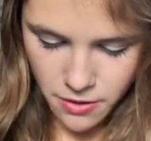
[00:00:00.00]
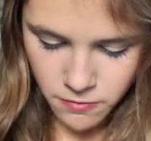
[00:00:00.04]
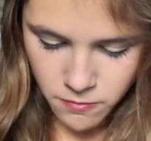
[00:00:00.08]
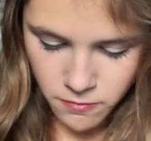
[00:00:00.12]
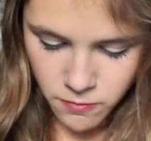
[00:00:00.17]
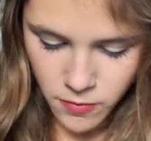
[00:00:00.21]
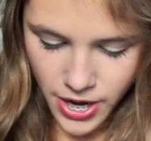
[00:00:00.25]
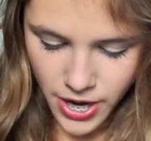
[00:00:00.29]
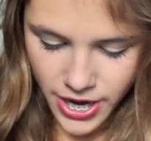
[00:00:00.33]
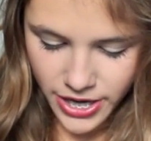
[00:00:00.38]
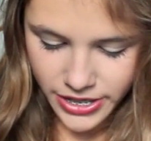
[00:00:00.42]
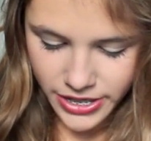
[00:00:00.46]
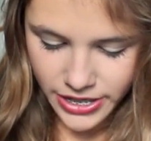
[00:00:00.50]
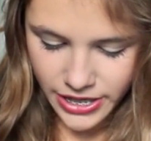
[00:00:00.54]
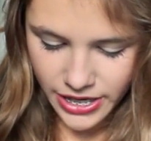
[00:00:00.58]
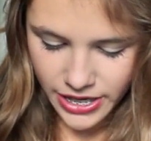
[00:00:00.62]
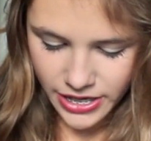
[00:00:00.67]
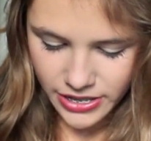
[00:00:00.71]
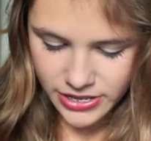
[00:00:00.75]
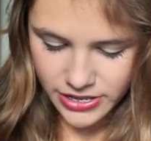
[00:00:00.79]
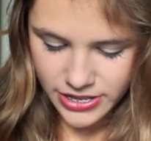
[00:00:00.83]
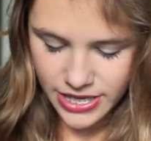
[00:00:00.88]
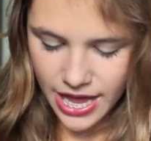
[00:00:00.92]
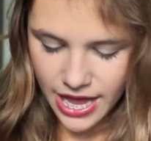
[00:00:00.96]

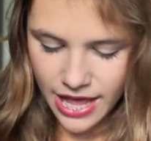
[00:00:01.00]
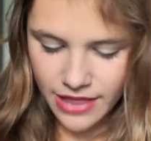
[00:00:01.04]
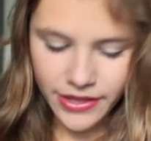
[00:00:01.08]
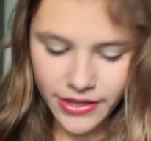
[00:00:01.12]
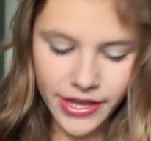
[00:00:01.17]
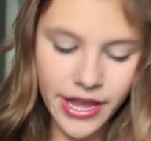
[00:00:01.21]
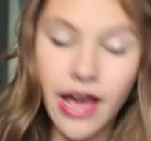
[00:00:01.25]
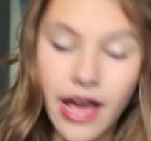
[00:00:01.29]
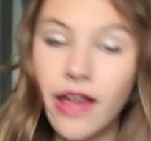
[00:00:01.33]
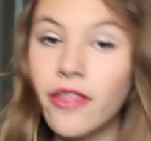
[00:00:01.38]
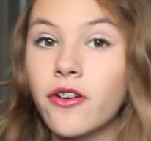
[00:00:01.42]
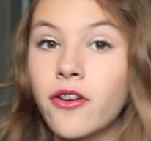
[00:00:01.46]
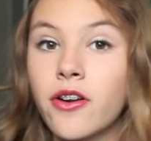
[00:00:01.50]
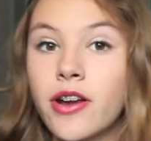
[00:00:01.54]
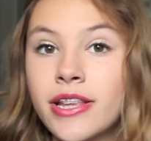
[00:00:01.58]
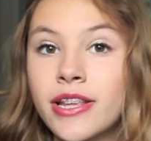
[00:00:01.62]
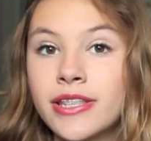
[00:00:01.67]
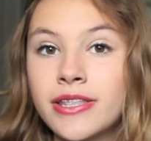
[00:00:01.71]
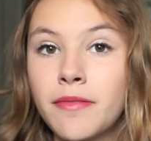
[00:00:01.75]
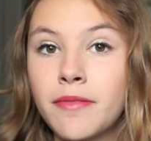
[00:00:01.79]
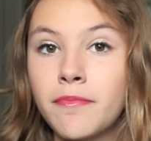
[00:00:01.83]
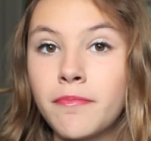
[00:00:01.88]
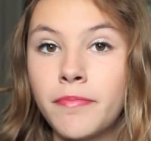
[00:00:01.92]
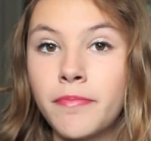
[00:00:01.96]
Radiant and the other
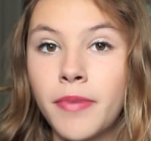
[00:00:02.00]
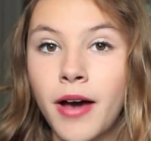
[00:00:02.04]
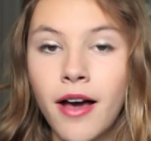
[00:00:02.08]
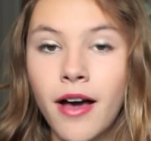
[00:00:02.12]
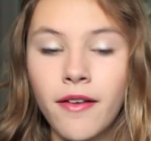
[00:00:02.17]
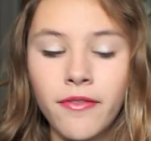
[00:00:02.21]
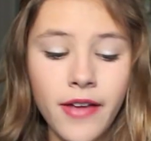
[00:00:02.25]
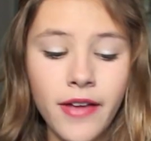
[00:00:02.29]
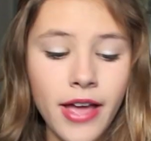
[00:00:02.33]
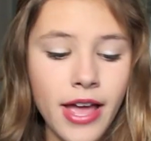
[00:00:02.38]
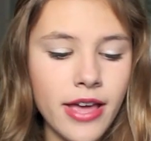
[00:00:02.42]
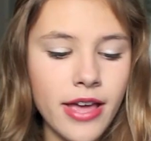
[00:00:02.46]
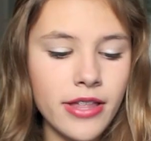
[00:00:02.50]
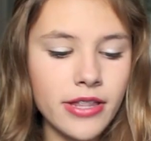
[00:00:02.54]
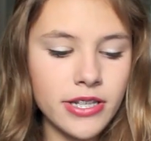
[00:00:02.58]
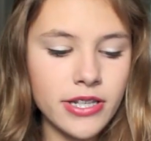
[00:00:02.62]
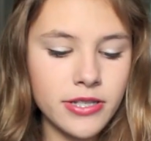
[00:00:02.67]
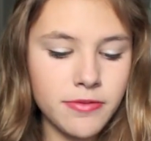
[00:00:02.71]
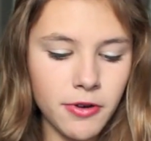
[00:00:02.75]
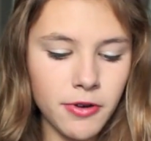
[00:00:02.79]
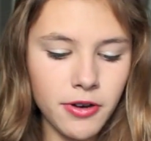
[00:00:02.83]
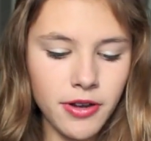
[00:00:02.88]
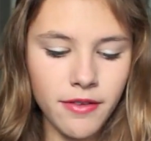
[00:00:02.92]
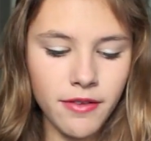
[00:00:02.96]
is in Buff.
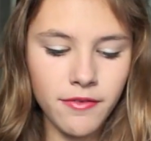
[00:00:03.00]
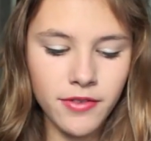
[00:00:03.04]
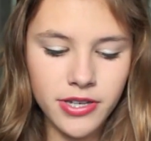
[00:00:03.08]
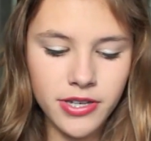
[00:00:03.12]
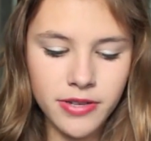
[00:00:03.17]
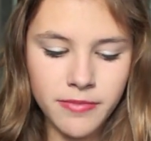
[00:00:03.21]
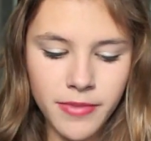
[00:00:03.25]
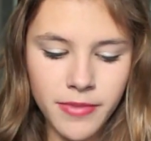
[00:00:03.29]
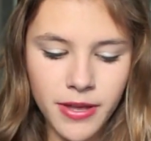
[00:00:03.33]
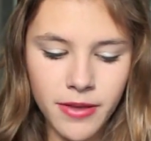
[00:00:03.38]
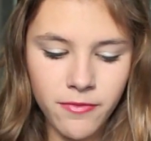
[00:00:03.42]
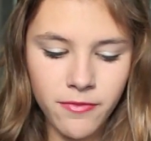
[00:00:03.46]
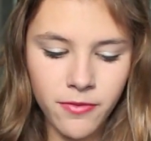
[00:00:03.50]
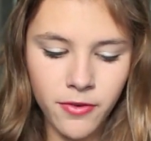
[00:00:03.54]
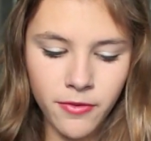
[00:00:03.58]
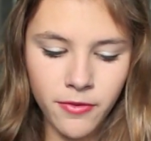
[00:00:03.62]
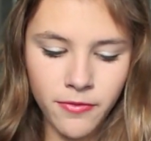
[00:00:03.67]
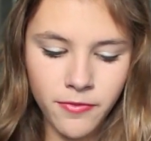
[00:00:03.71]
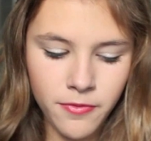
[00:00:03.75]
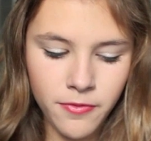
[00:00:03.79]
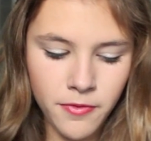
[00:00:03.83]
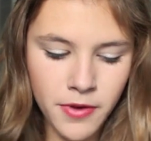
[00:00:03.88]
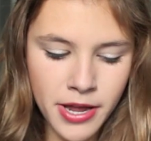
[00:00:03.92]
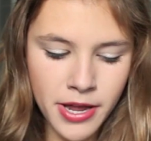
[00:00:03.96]
These were given to me for
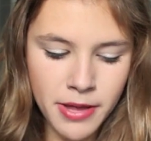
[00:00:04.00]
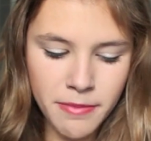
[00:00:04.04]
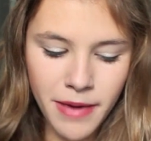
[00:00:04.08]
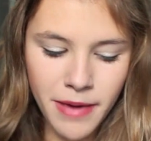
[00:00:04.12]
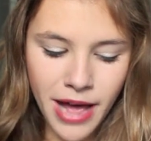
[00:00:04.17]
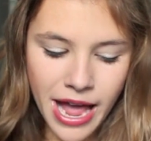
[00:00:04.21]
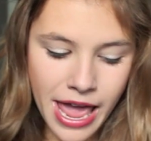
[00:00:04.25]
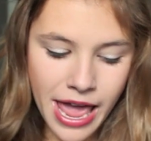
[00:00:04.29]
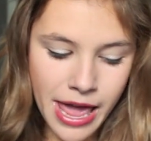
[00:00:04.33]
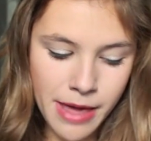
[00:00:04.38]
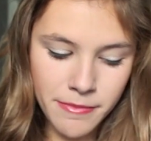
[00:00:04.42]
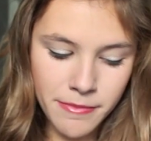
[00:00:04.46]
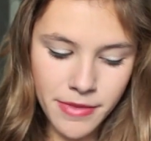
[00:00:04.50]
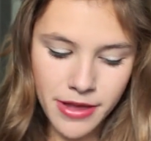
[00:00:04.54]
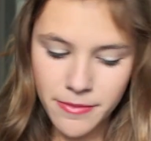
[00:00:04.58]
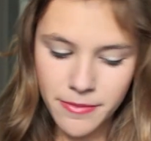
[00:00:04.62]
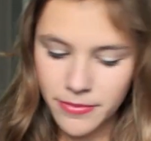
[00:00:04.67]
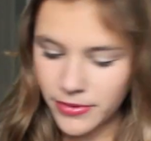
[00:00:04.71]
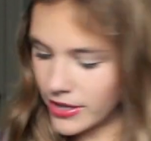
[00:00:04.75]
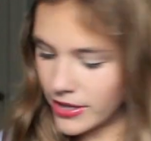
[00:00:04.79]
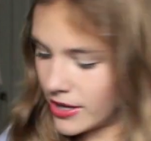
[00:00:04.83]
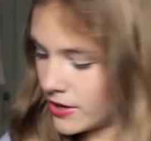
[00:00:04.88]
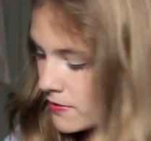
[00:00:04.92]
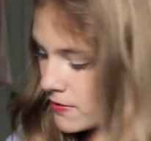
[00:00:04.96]
free by a
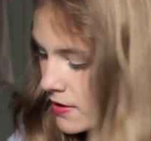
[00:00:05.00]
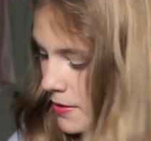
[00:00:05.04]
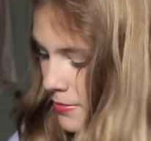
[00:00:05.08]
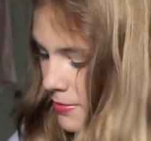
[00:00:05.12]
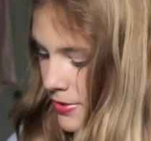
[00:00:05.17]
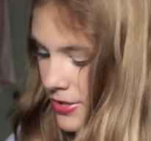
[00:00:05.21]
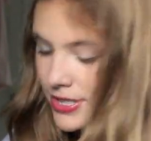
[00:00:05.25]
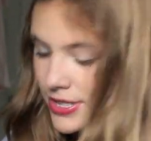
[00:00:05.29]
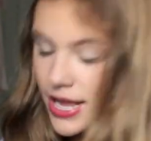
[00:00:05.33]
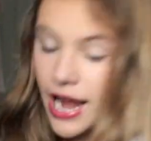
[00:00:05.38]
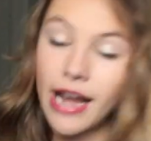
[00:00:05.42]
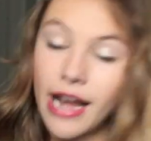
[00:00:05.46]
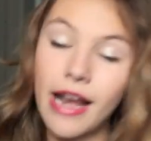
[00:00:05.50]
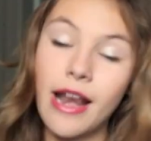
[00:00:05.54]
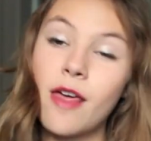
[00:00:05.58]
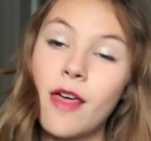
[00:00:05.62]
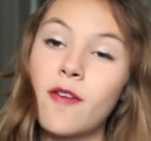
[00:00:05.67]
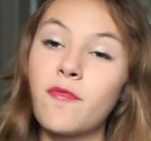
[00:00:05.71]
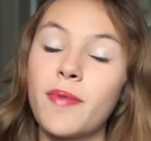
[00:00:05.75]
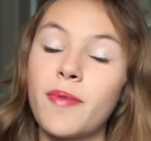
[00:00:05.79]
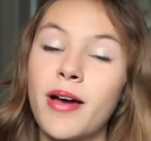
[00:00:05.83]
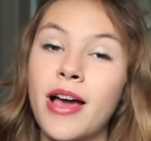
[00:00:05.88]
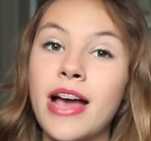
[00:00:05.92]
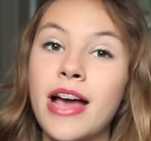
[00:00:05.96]
Maybelline
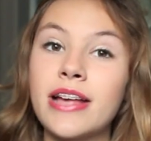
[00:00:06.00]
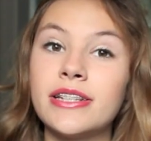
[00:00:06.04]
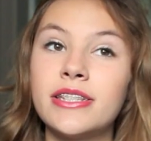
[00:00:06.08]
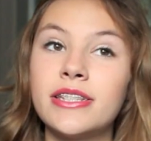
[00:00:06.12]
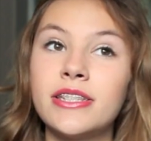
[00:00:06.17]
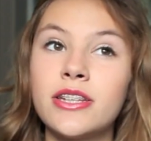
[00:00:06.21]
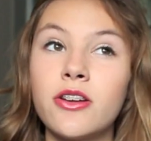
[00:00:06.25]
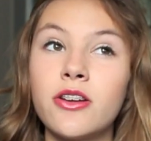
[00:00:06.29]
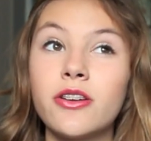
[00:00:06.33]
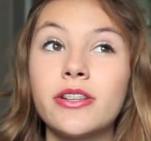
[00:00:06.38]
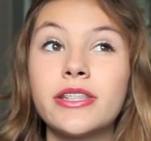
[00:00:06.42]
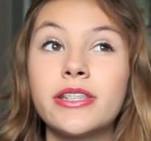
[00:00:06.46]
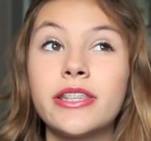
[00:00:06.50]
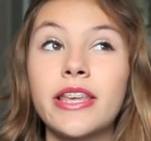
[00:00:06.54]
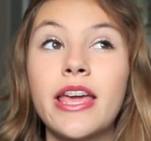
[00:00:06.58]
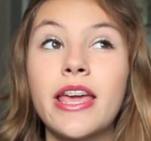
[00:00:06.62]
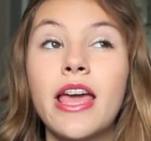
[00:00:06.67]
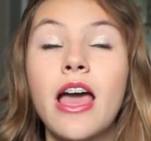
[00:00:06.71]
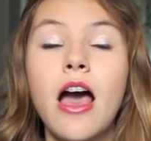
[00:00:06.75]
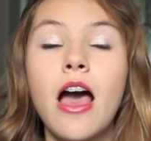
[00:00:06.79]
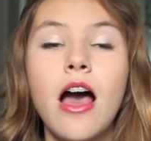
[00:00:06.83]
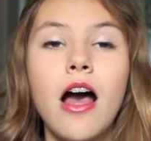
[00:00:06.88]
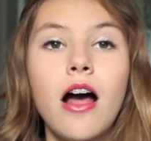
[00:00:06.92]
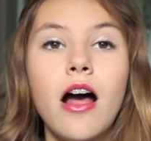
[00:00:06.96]
representative but I seriously